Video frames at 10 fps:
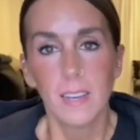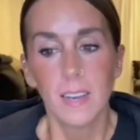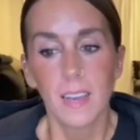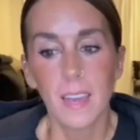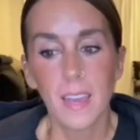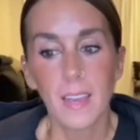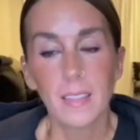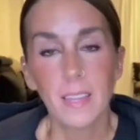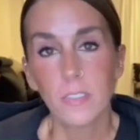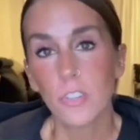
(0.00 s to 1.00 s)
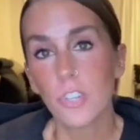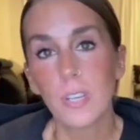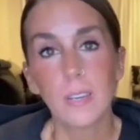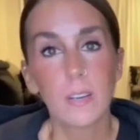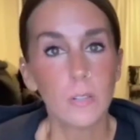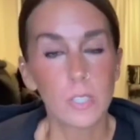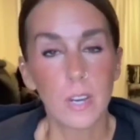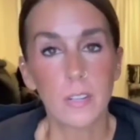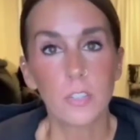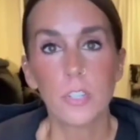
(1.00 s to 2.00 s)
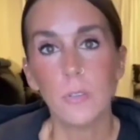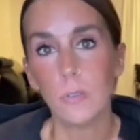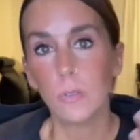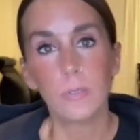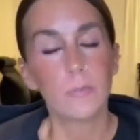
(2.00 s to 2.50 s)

And then she goes on to